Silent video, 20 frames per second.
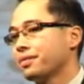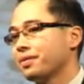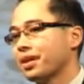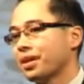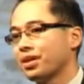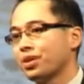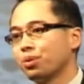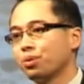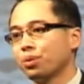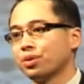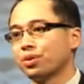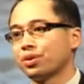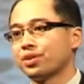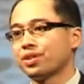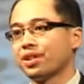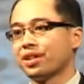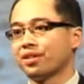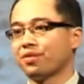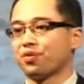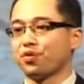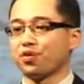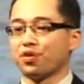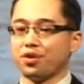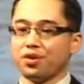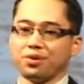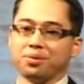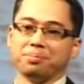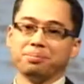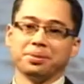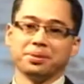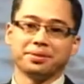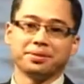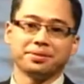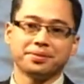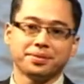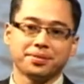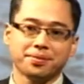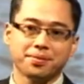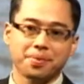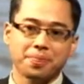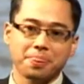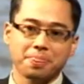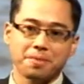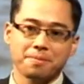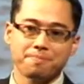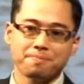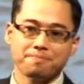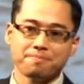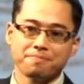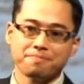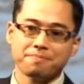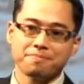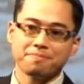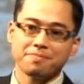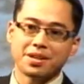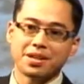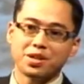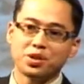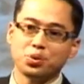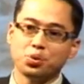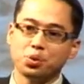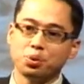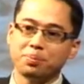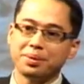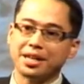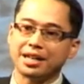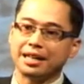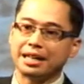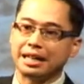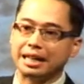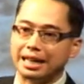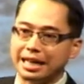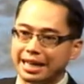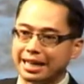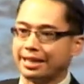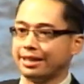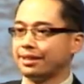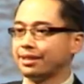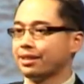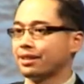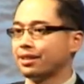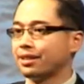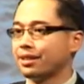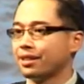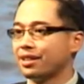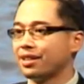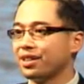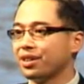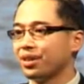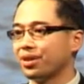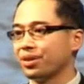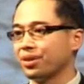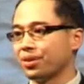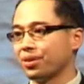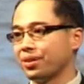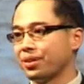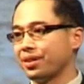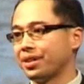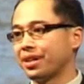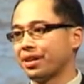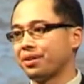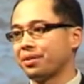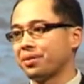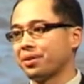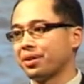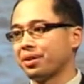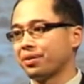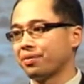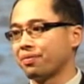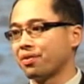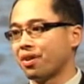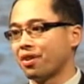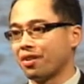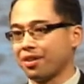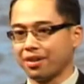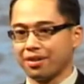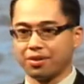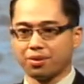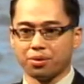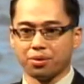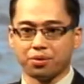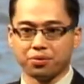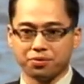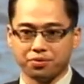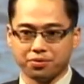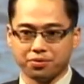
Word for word: that you will stand firm, that you will be a light here in the area of Garden Grove.